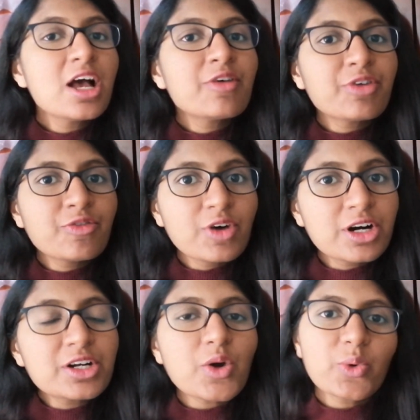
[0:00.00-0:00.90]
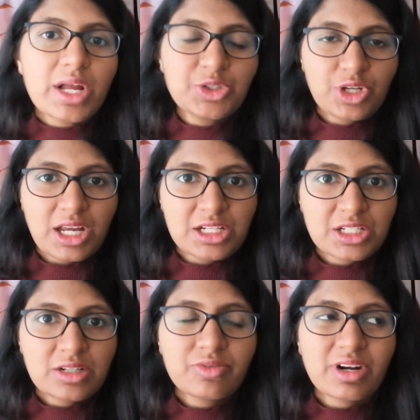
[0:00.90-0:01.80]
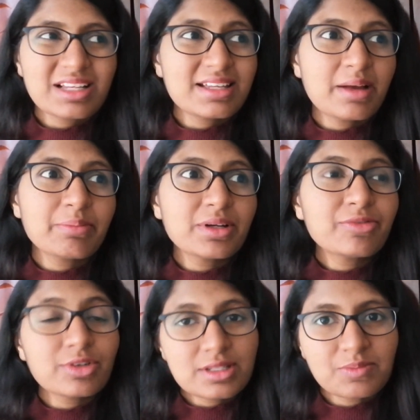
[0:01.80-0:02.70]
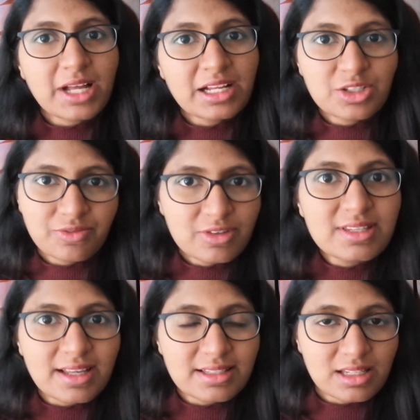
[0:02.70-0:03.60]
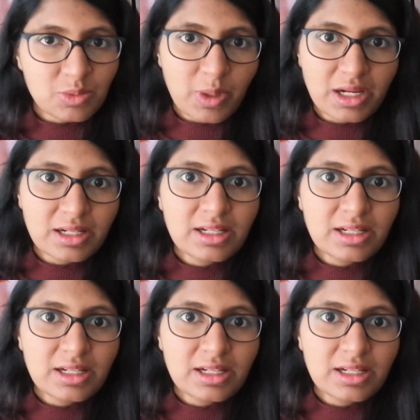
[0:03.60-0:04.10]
for work or education, for example, for some kind of visas as well.